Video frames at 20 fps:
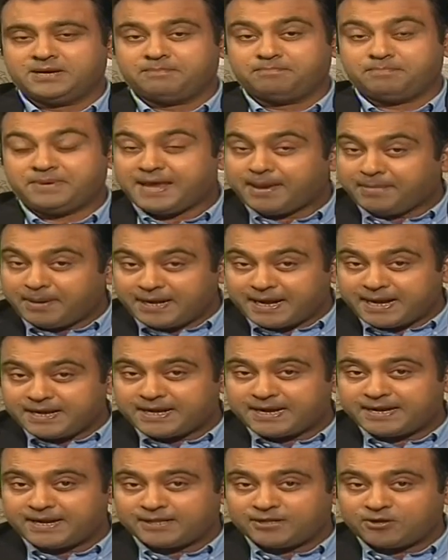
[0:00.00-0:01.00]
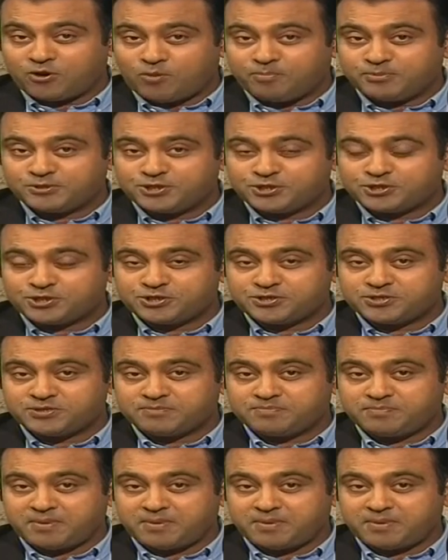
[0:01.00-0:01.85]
PMLN and other opposition